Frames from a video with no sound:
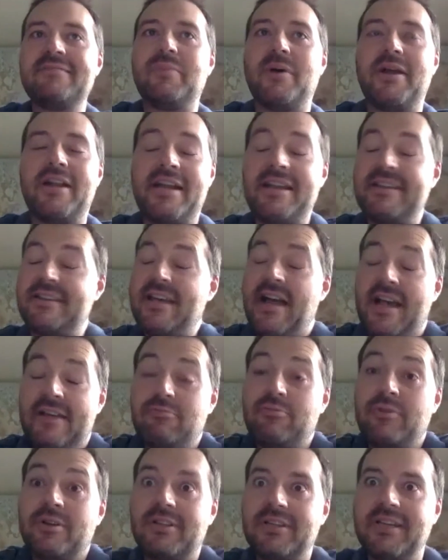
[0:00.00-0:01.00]
but I
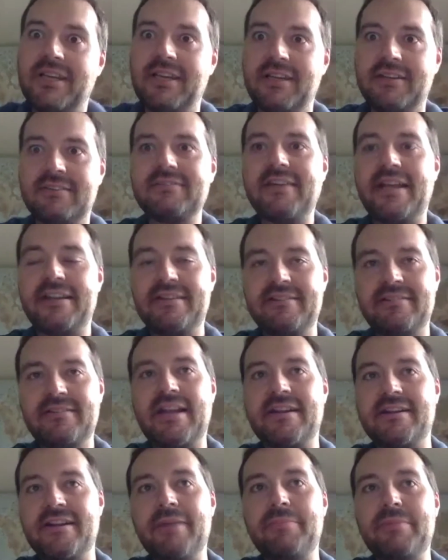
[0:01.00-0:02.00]
really
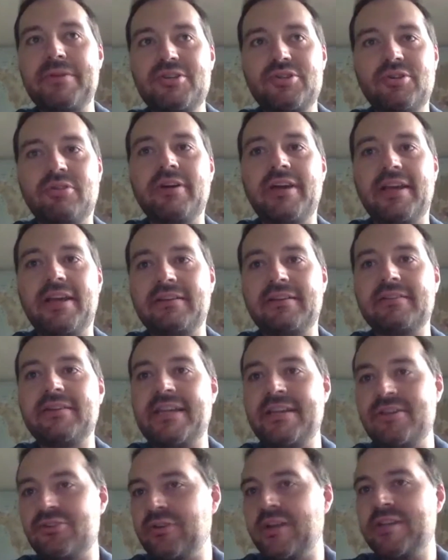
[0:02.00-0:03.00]
ended up enjoying
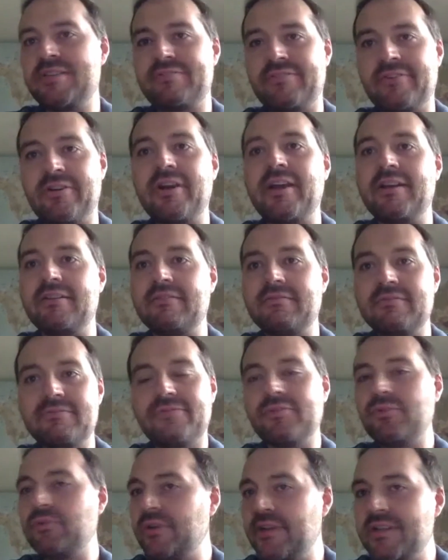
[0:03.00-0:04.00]
heat transfer and
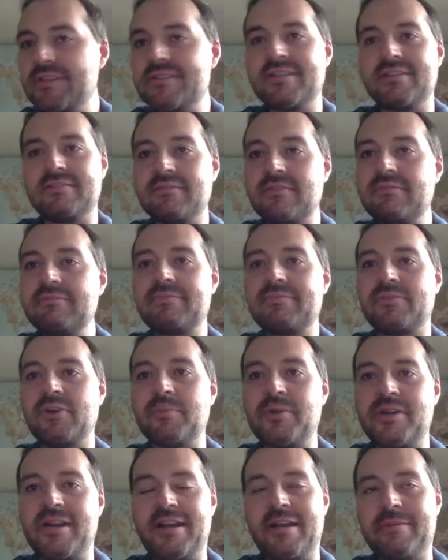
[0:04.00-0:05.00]
fluids and
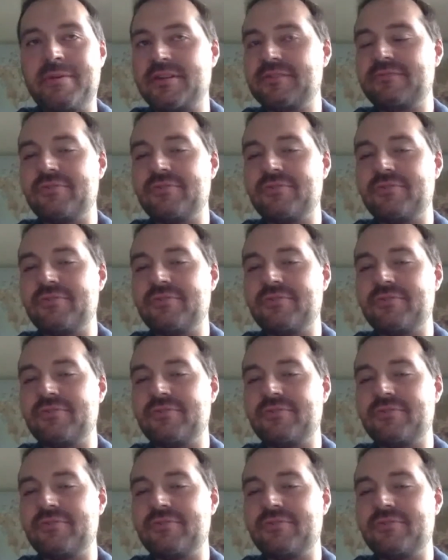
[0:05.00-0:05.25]
thermodynamics for